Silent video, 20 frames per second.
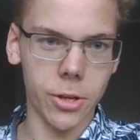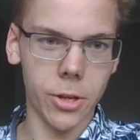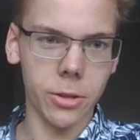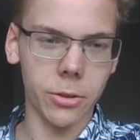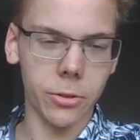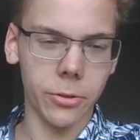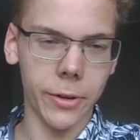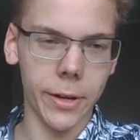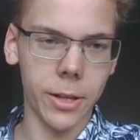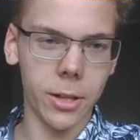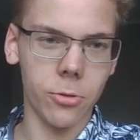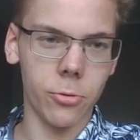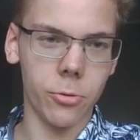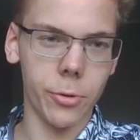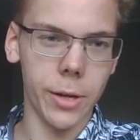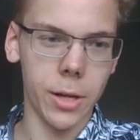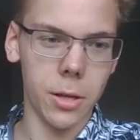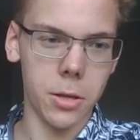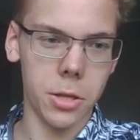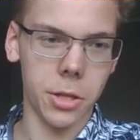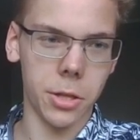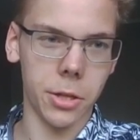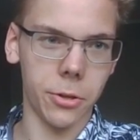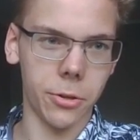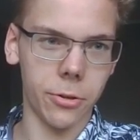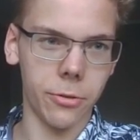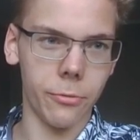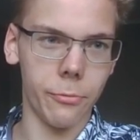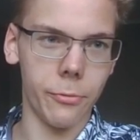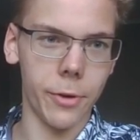not trade queens
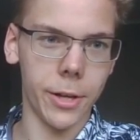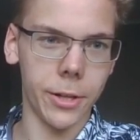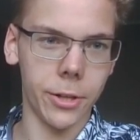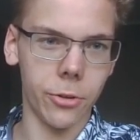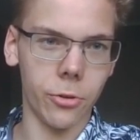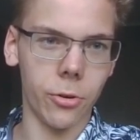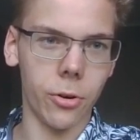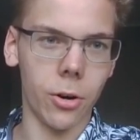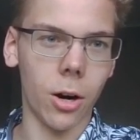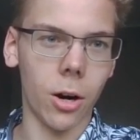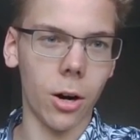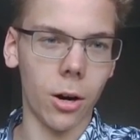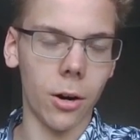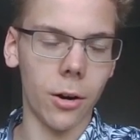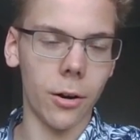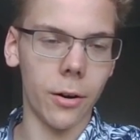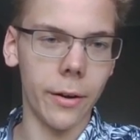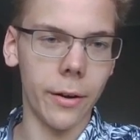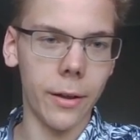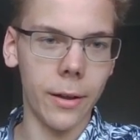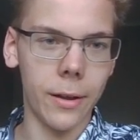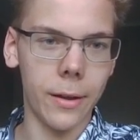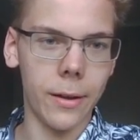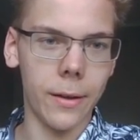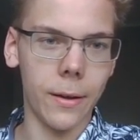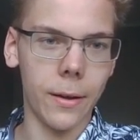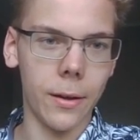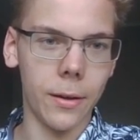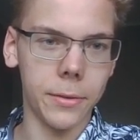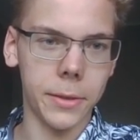here when you are
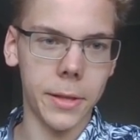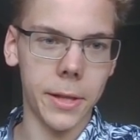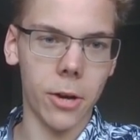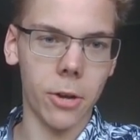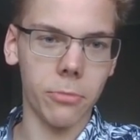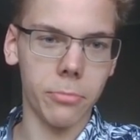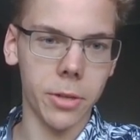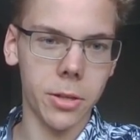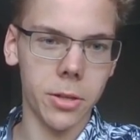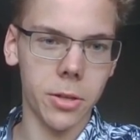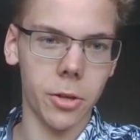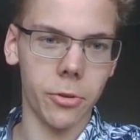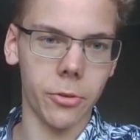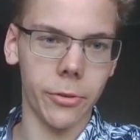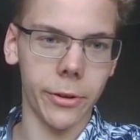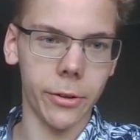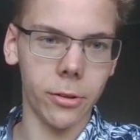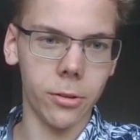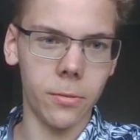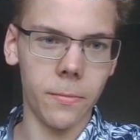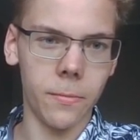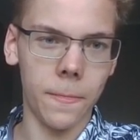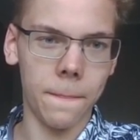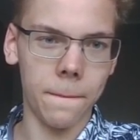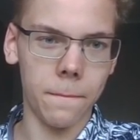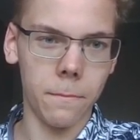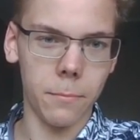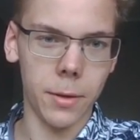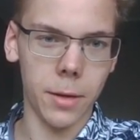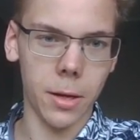down material,
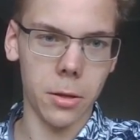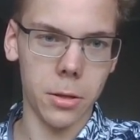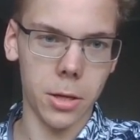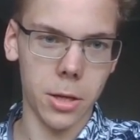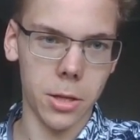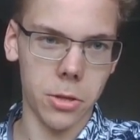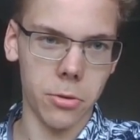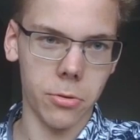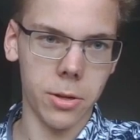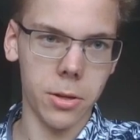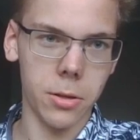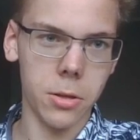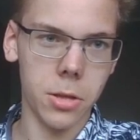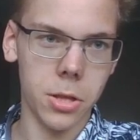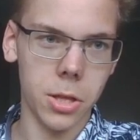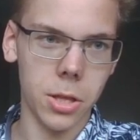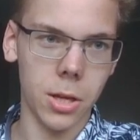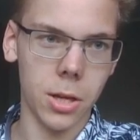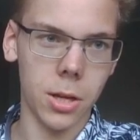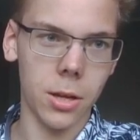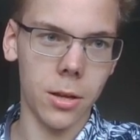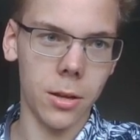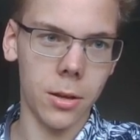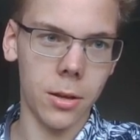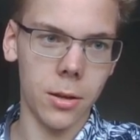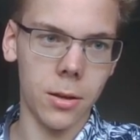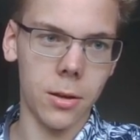because as you can see,